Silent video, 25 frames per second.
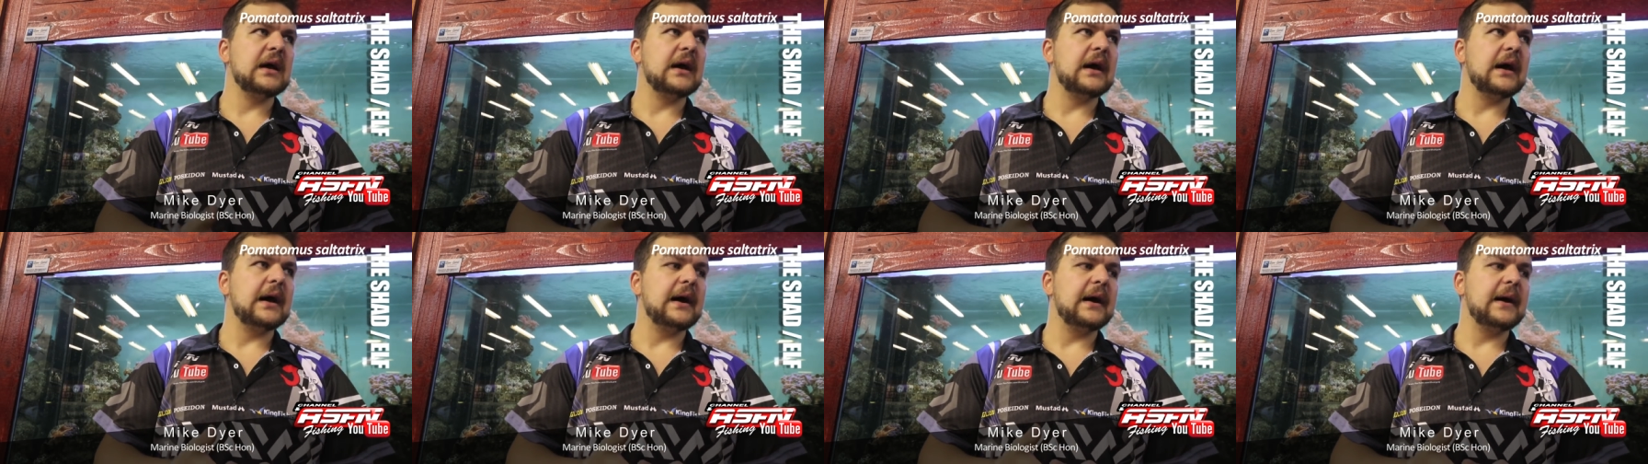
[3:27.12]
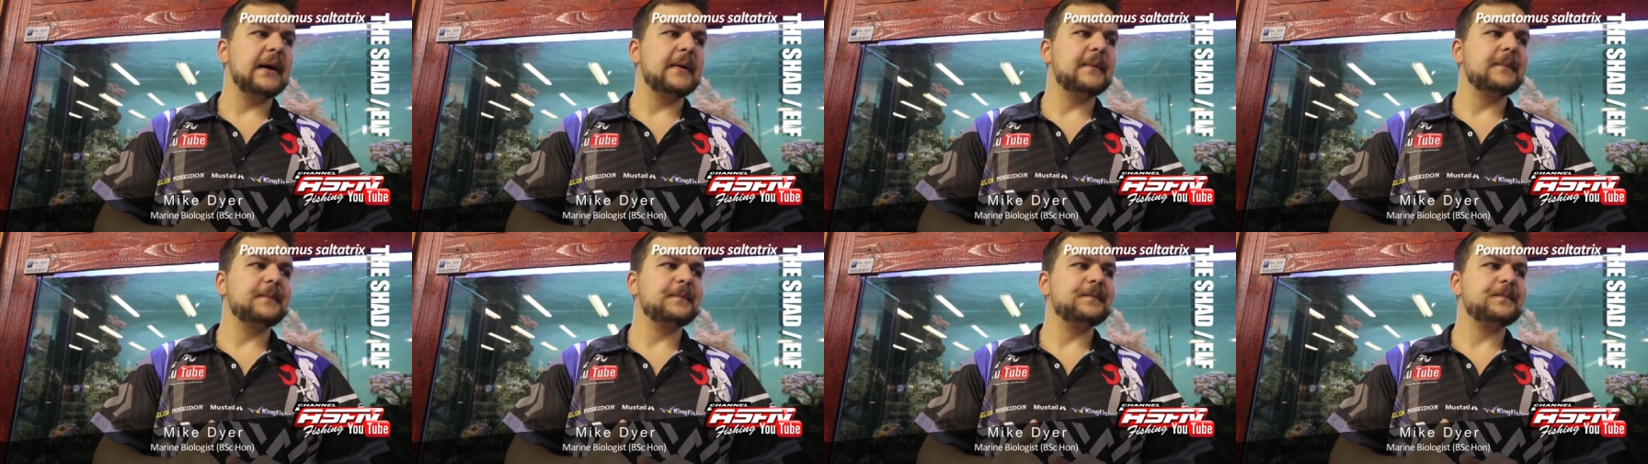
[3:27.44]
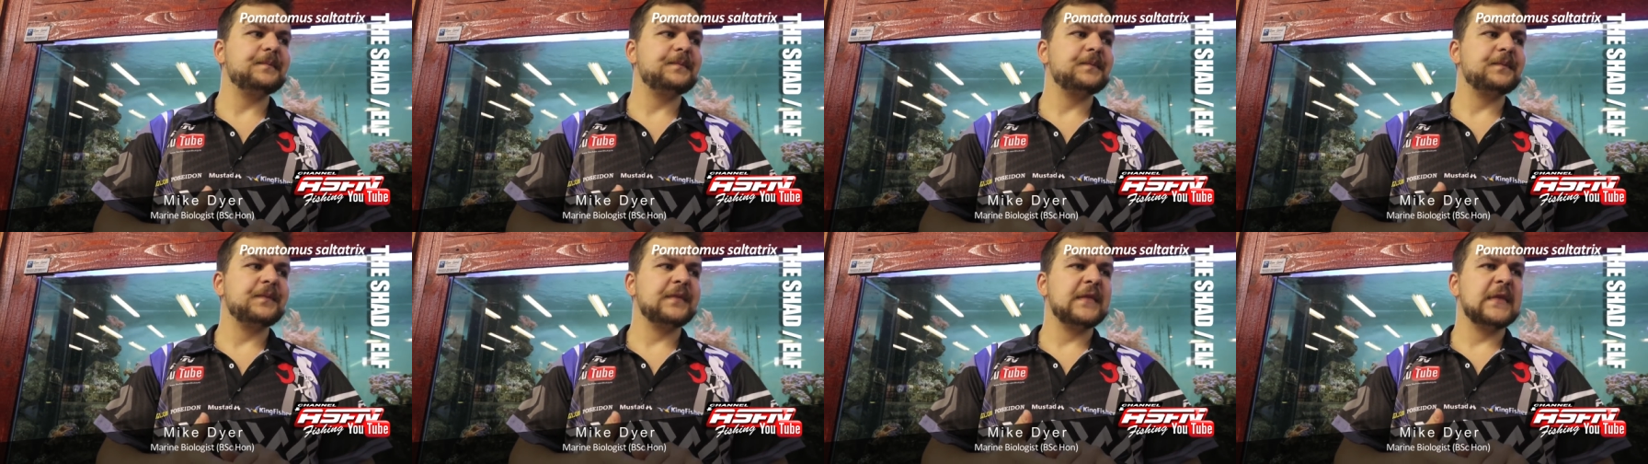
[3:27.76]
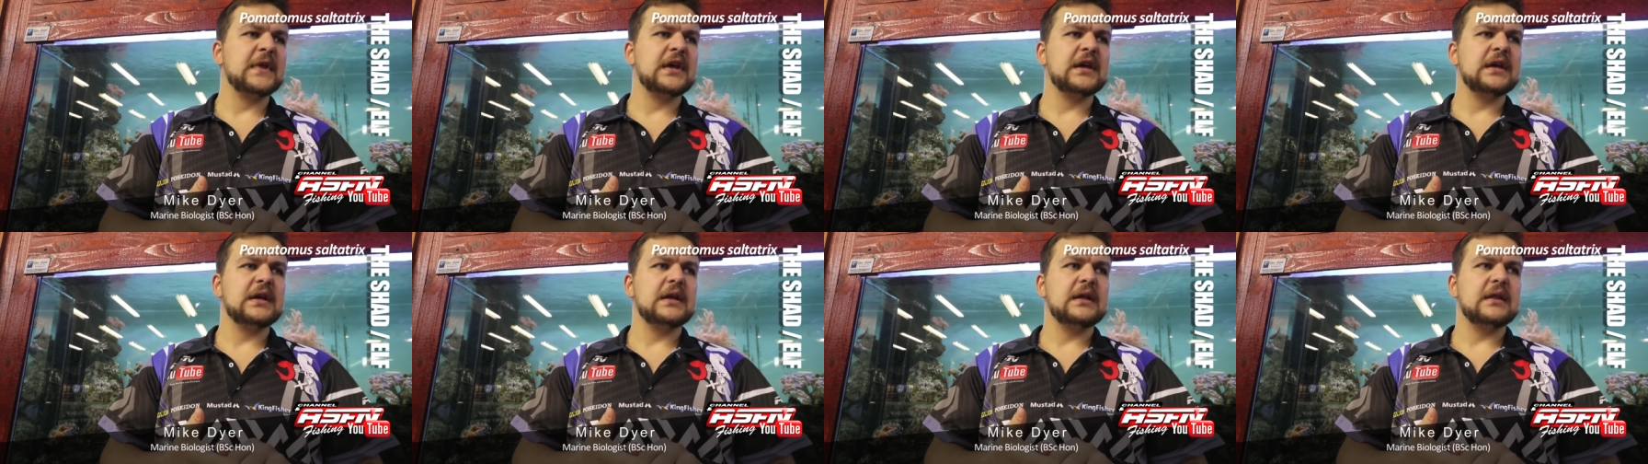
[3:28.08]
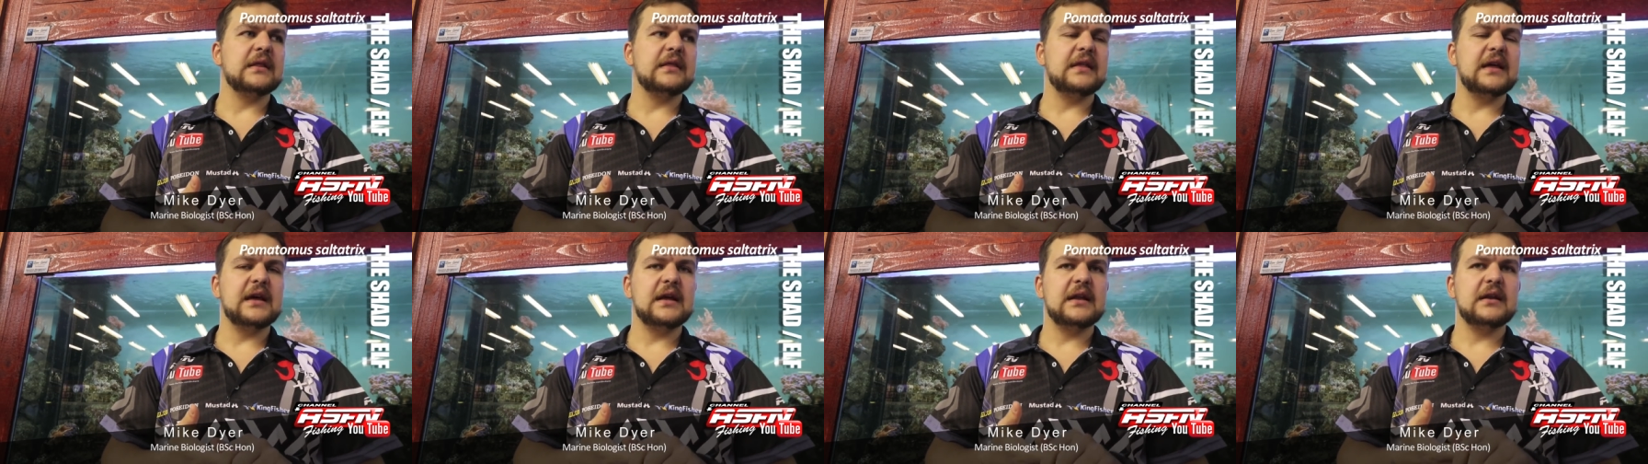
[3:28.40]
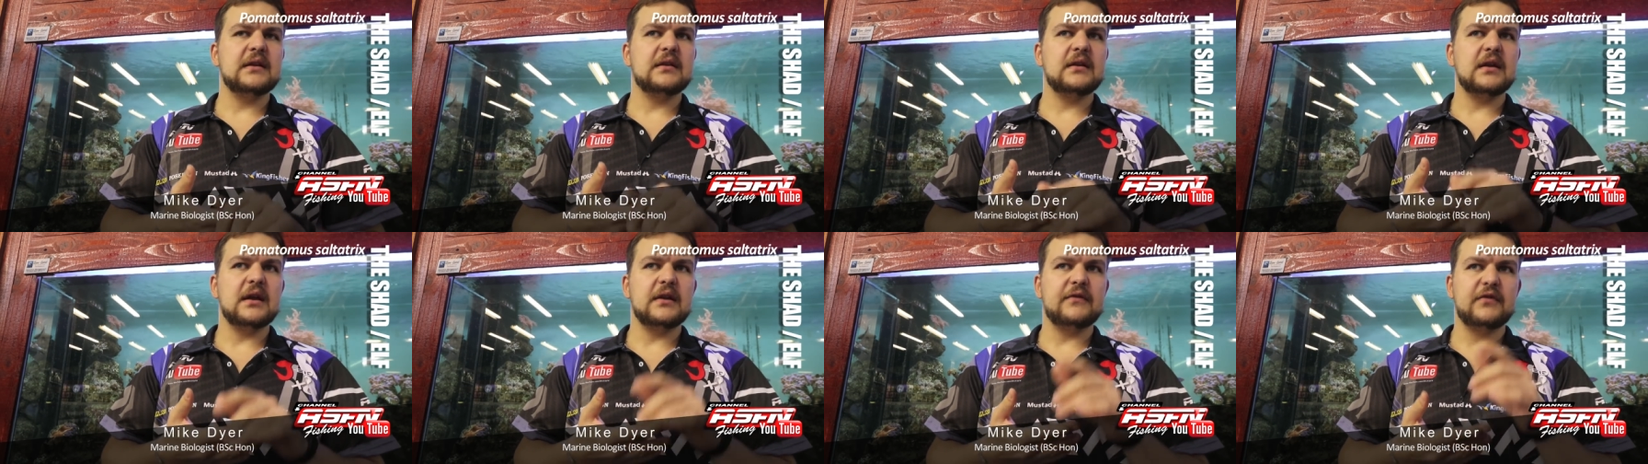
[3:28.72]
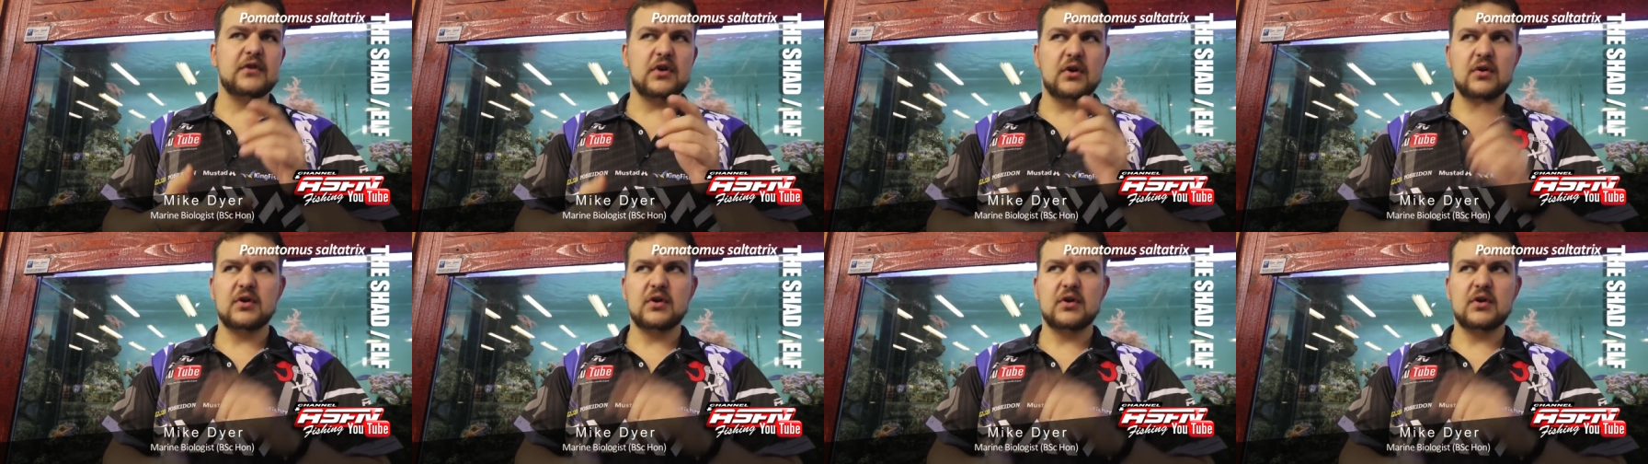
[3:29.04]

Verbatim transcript: Um, then if you